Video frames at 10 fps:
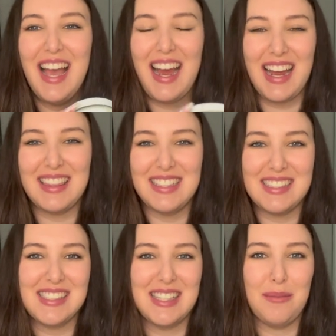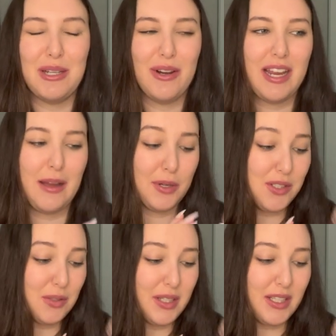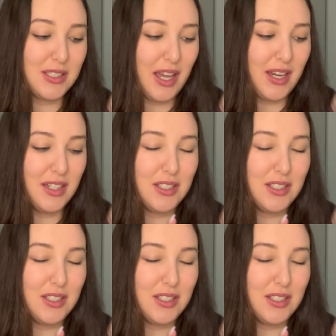I think this is gonna be great. I'm also really excited